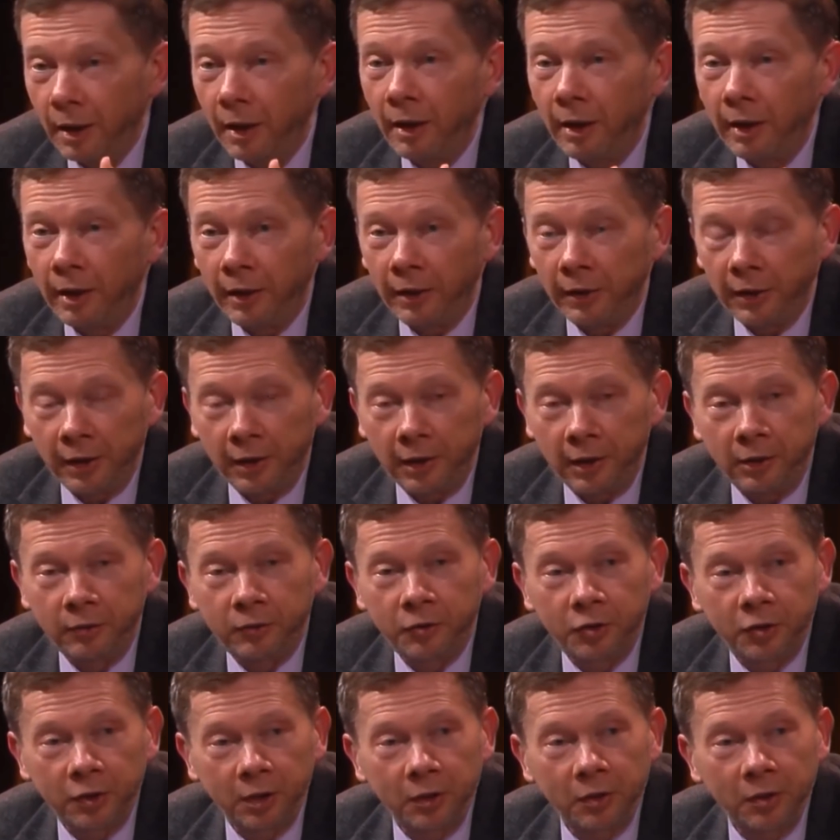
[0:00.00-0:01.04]
An
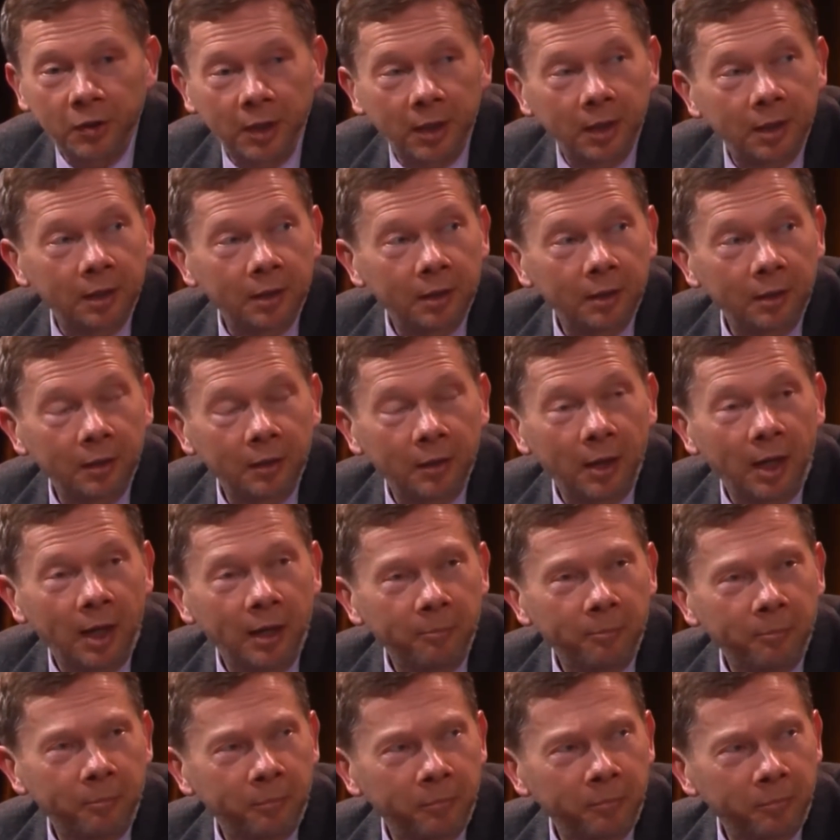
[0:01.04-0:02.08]
interesting thing, I
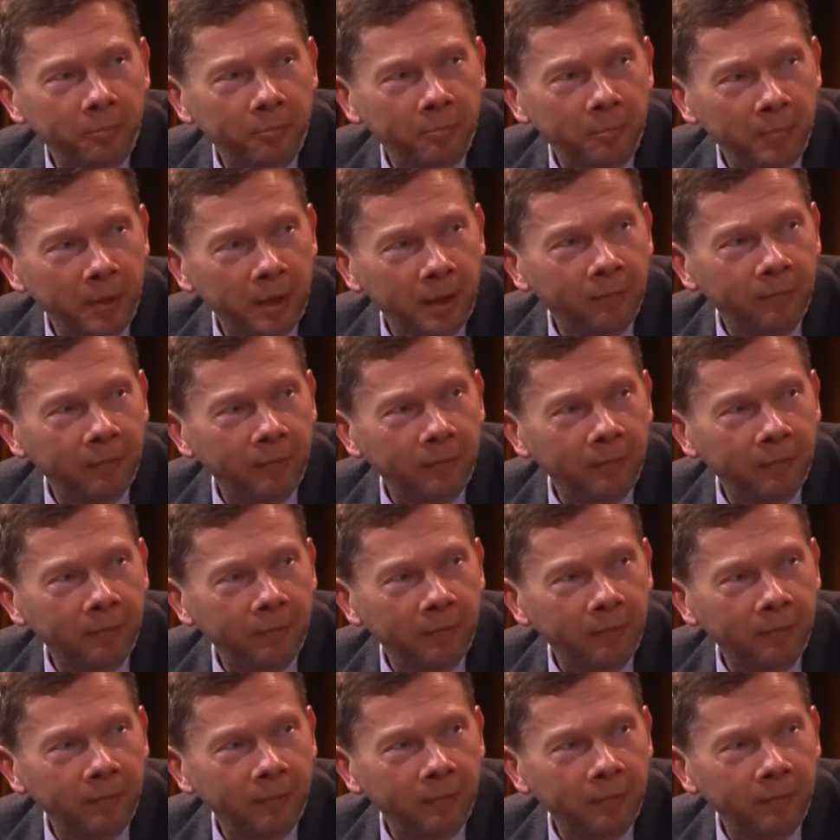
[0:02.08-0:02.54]
may have